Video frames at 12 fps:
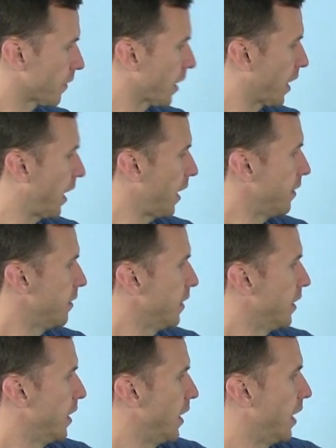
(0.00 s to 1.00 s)
Okay,
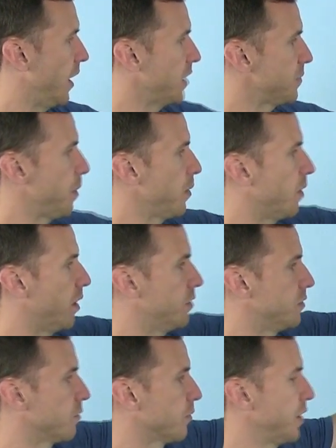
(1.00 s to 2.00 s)
an
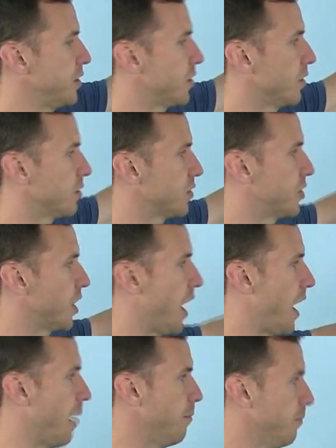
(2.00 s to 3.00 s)
SP1 Regional's
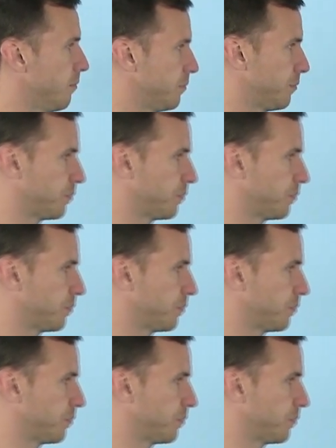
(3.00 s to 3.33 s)
job